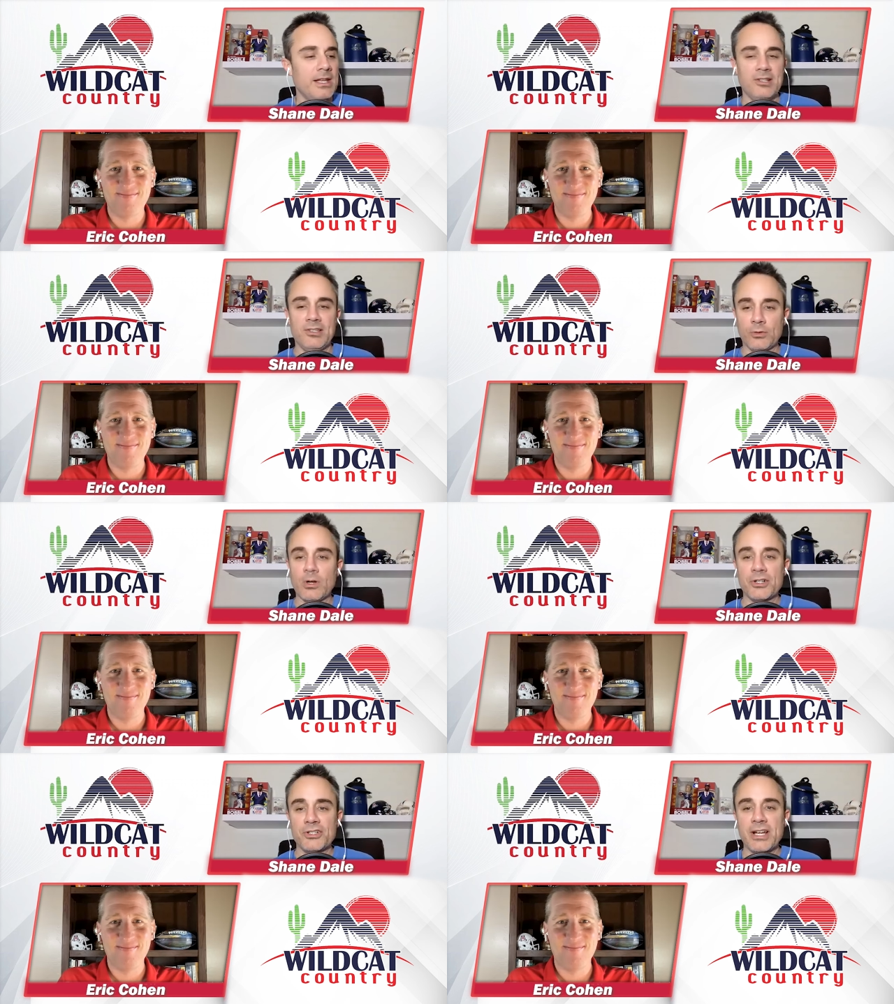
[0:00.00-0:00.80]
Speaker 1: is the
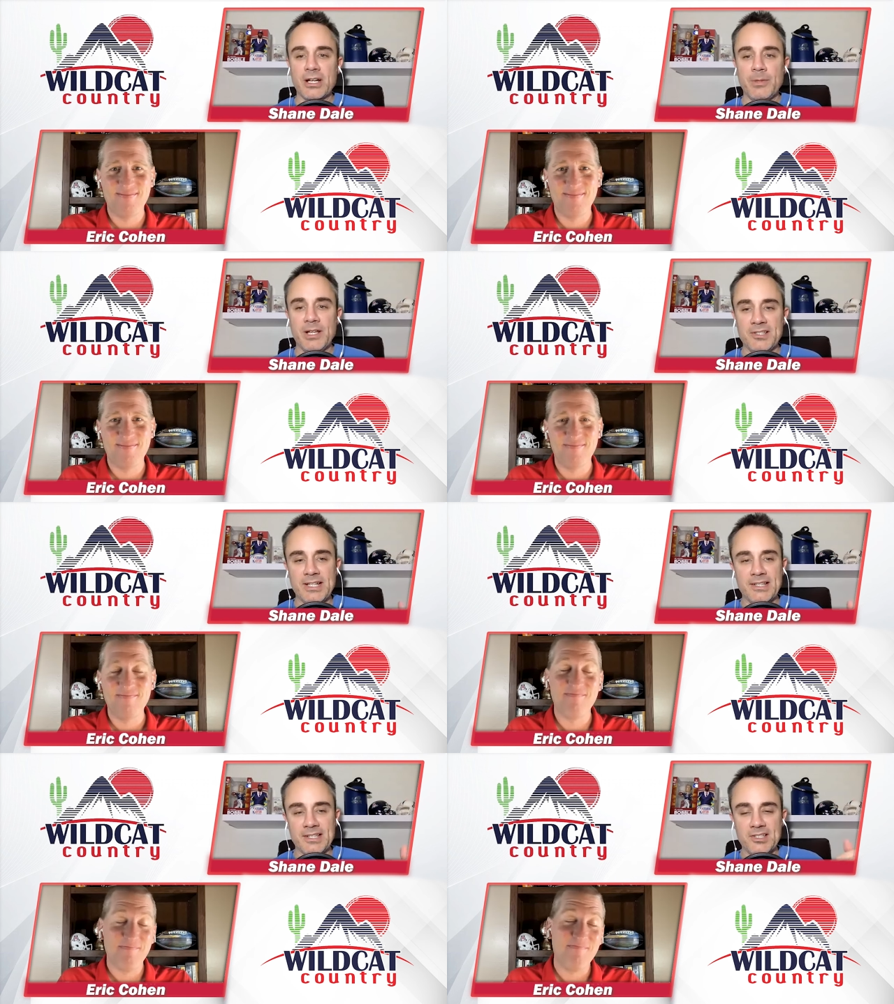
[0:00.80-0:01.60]
Gronk shaker because
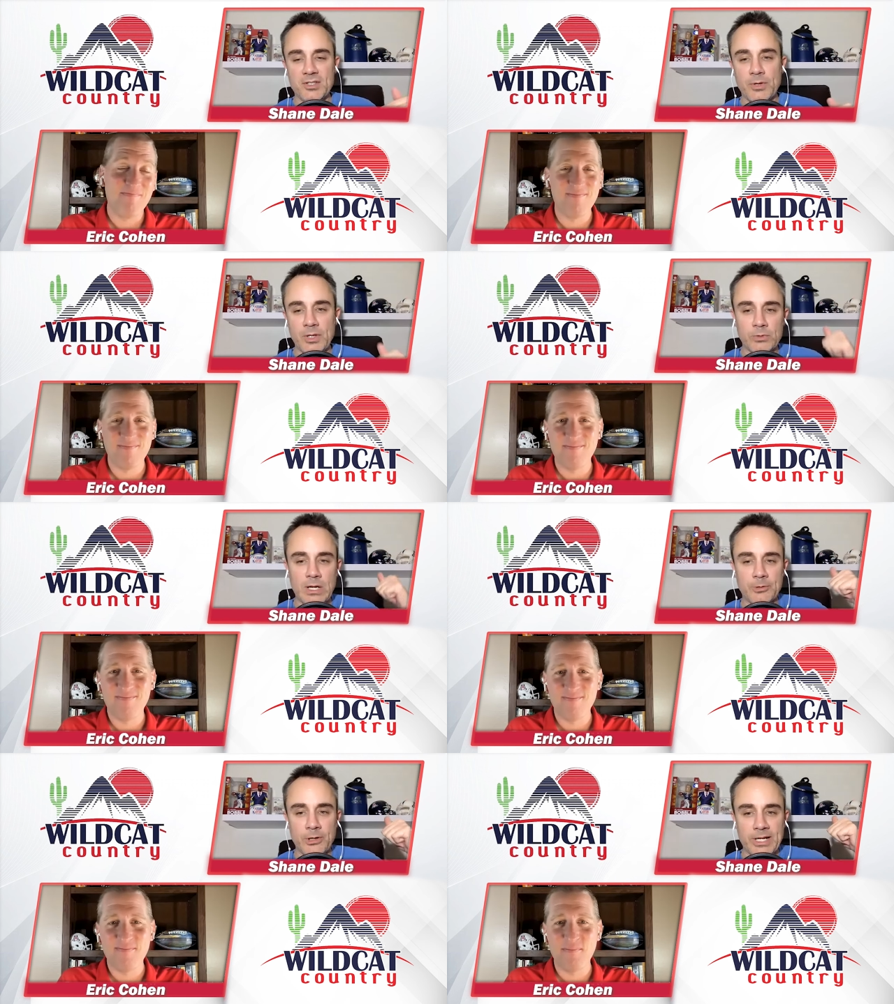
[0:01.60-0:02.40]
that this is the one that
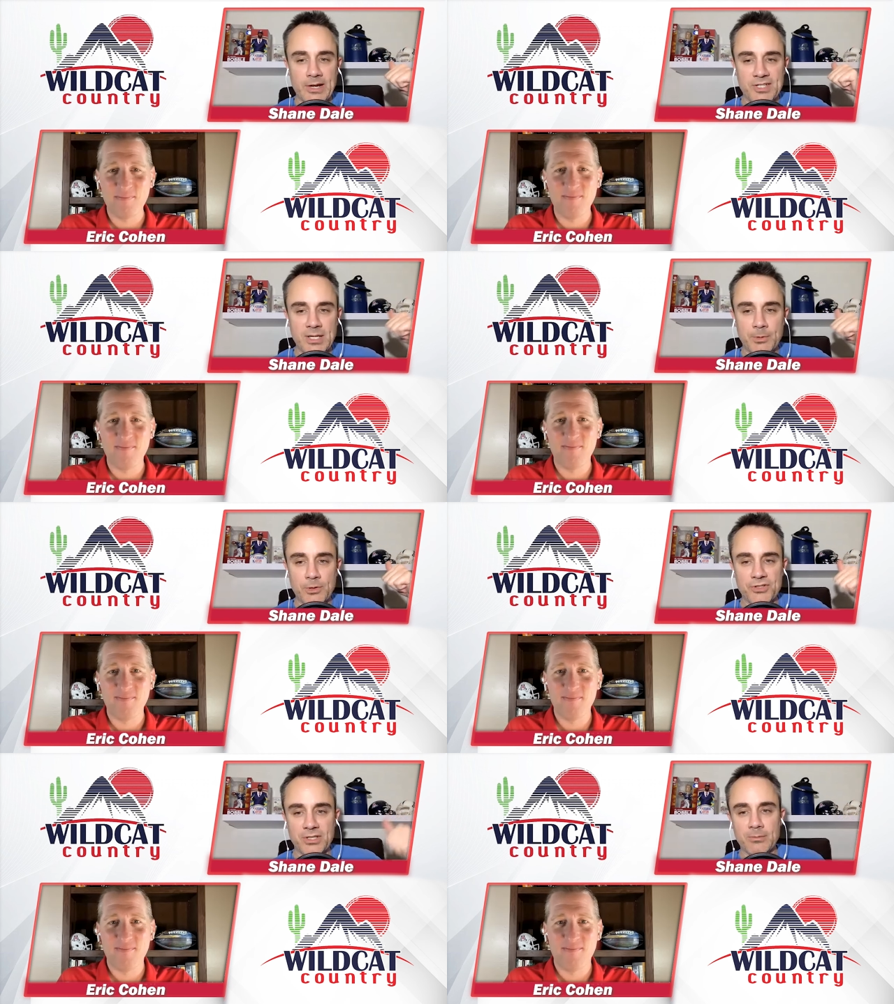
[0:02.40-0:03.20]
Rob Gronkowski
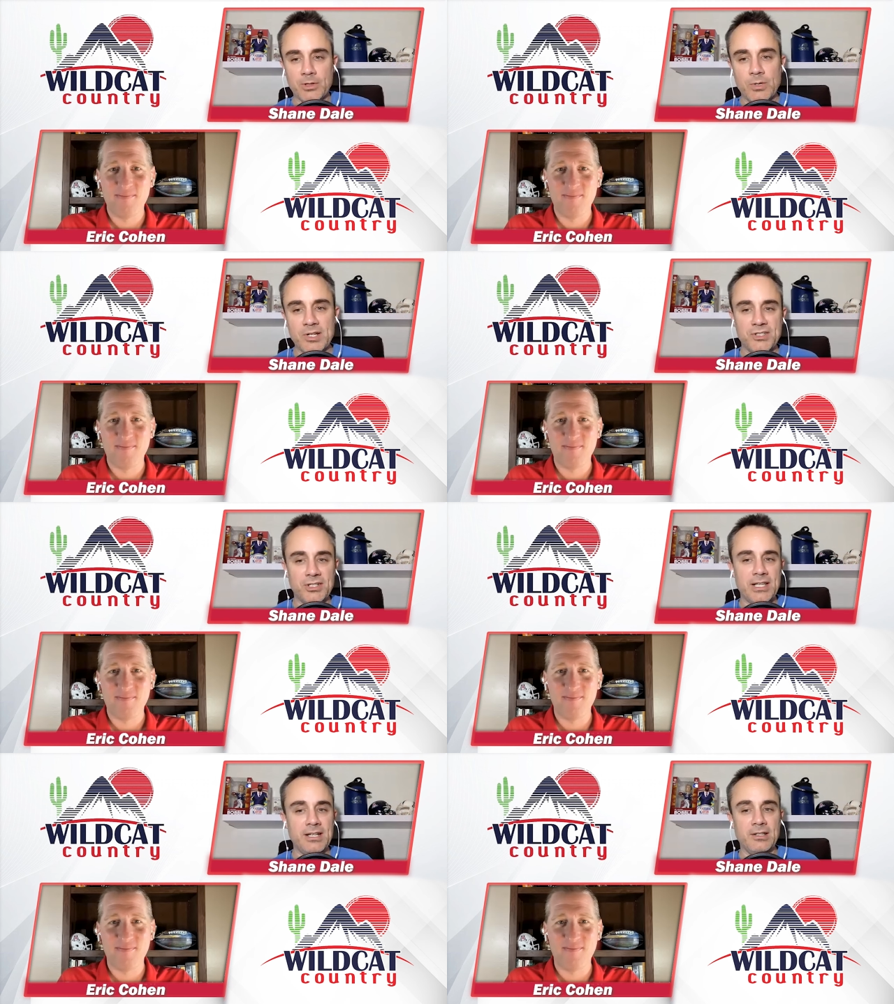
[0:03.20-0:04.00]
personally
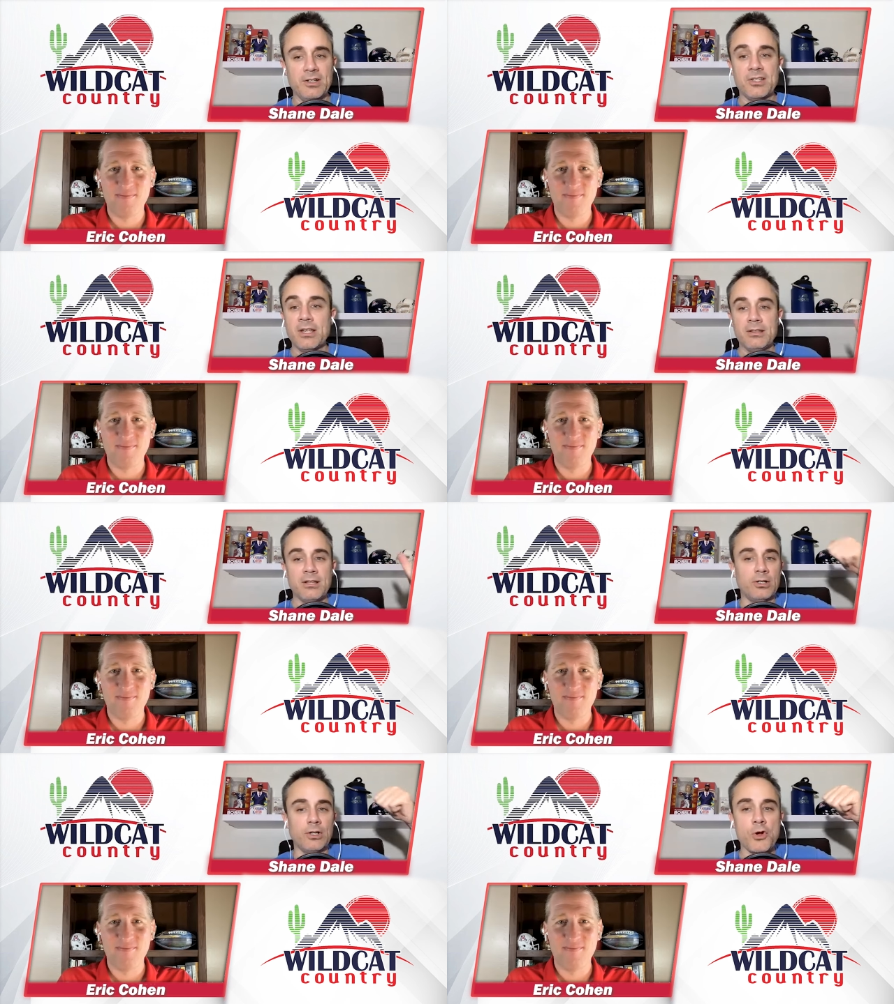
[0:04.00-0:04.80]
requested, and it looks
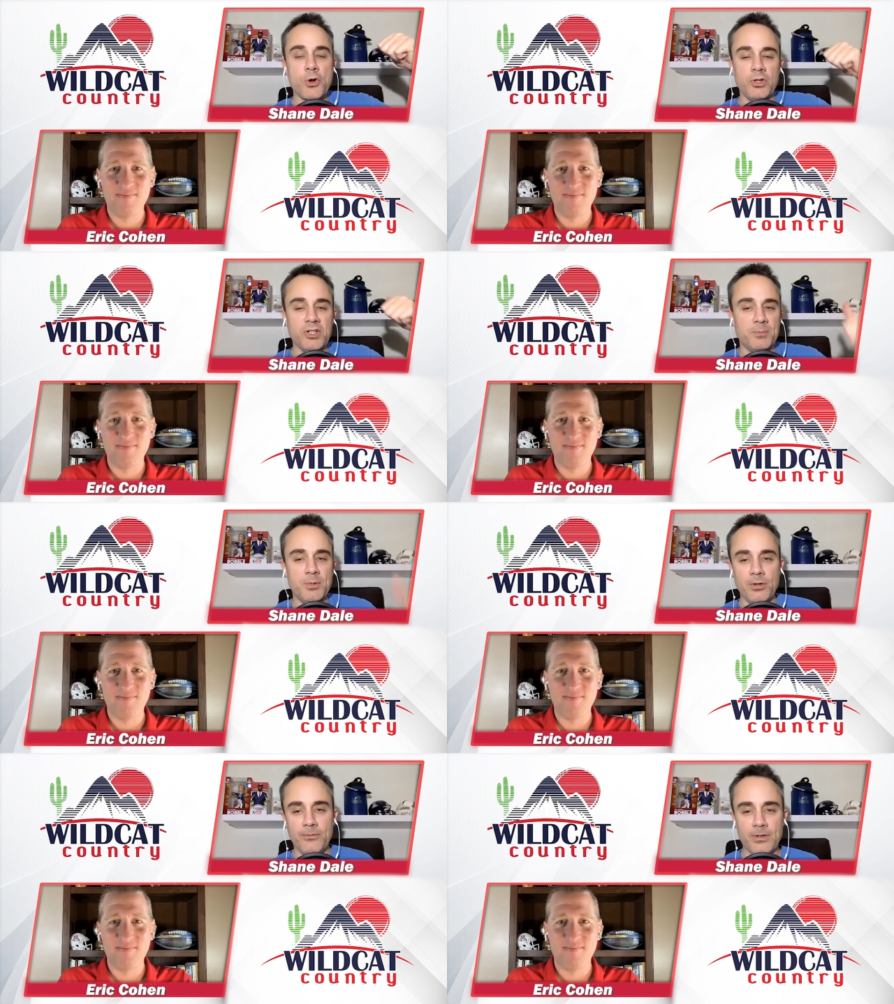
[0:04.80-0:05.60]
our logo looks
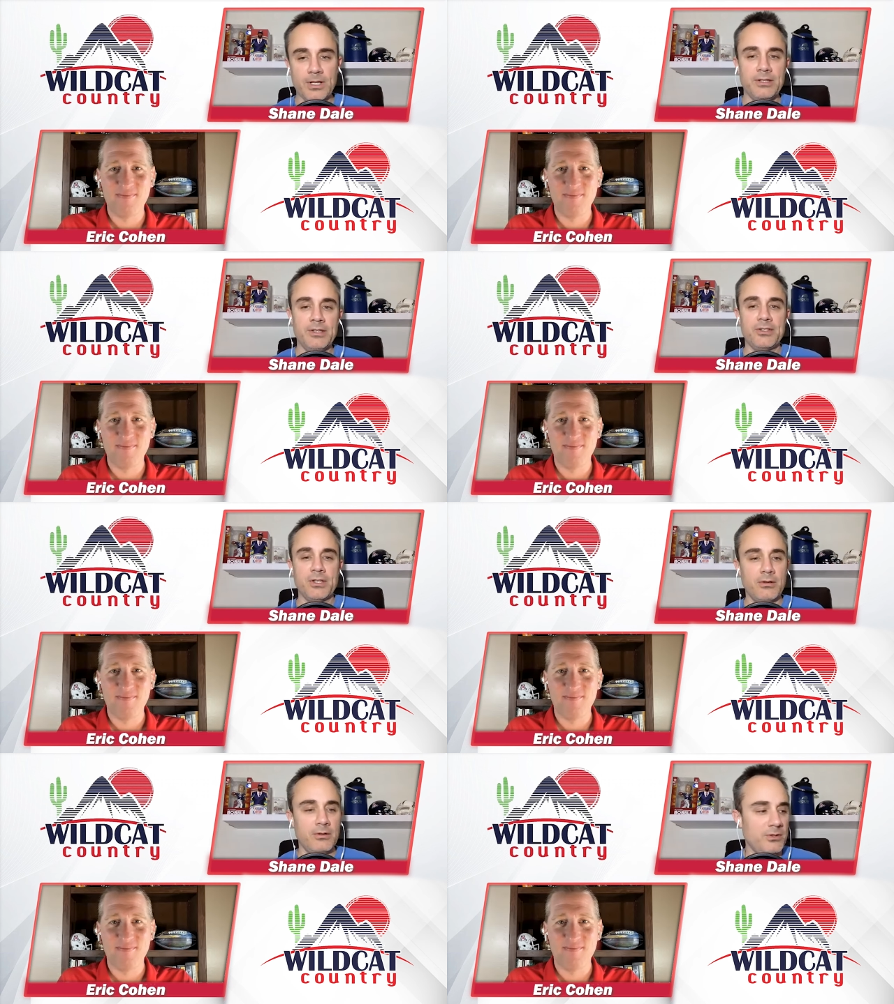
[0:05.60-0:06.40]
beautiful on this.
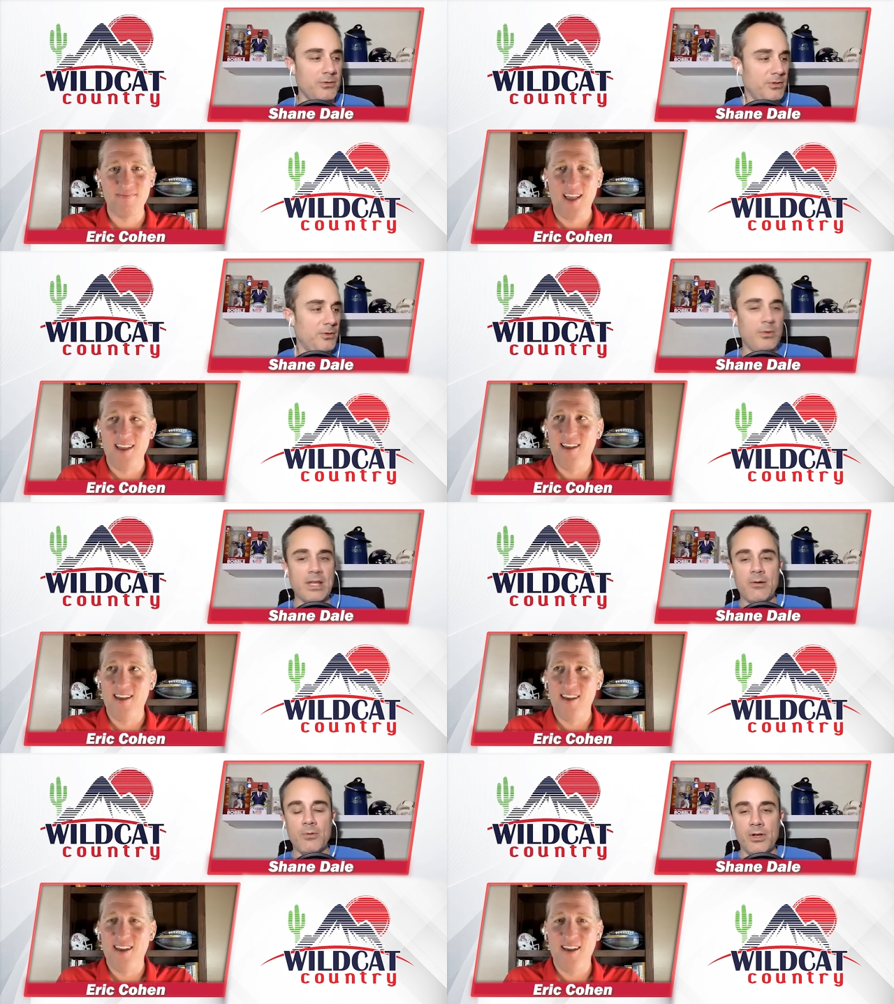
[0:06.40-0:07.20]
So so you do
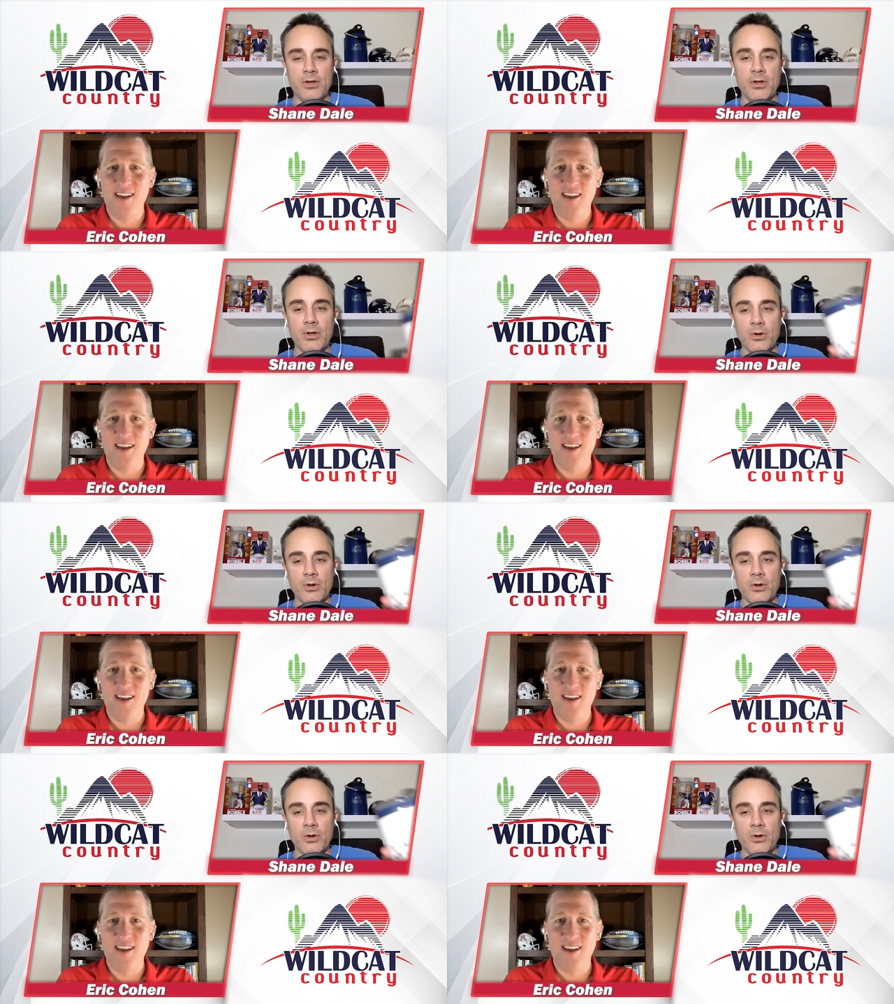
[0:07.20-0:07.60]
that one